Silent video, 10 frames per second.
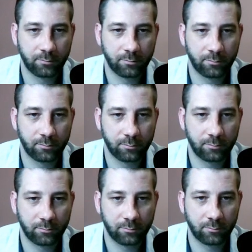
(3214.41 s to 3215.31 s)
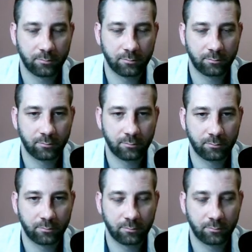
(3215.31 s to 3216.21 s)

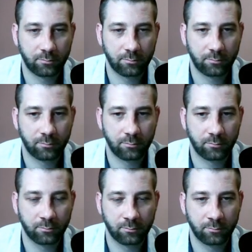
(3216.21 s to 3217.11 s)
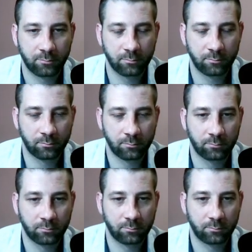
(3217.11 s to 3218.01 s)

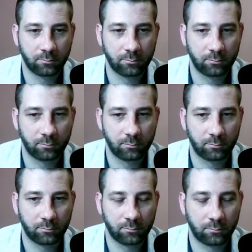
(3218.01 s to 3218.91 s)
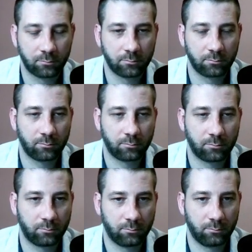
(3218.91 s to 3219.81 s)

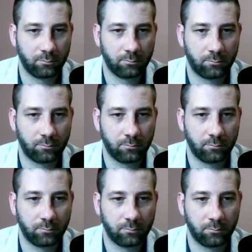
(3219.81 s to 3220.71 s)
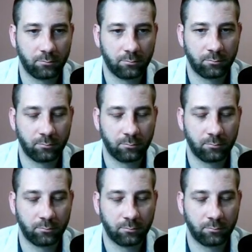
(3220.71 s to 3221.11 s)
The person shown says nothing.